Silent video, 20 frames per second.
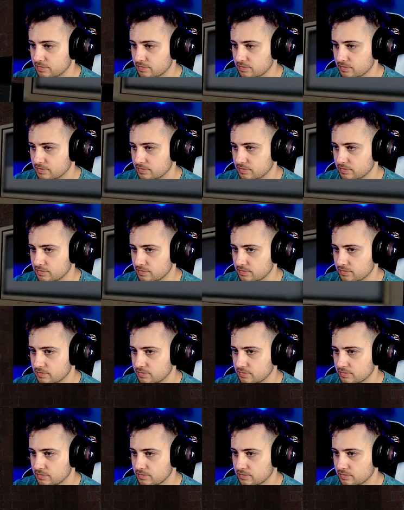
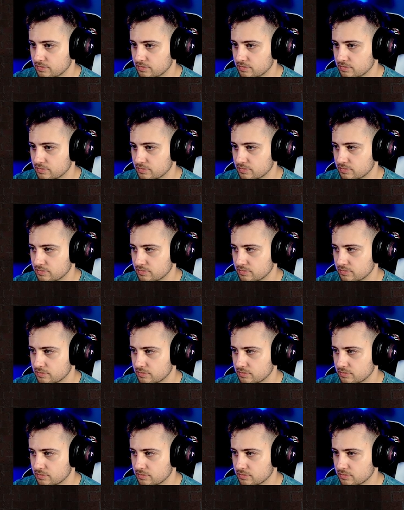
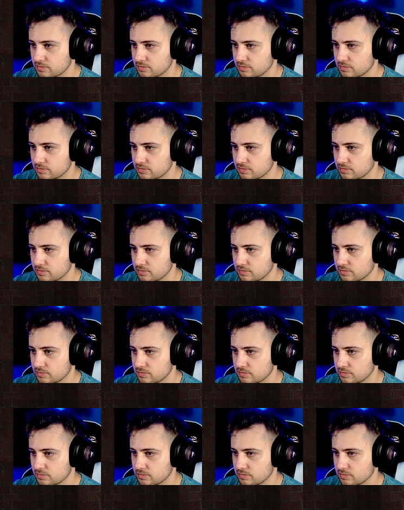
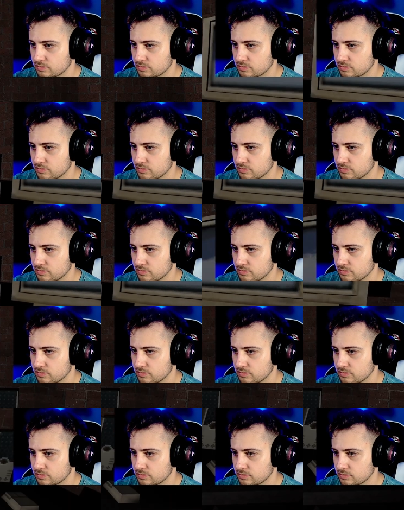
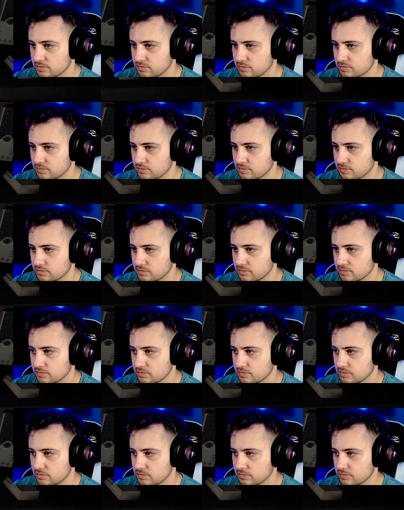(silence)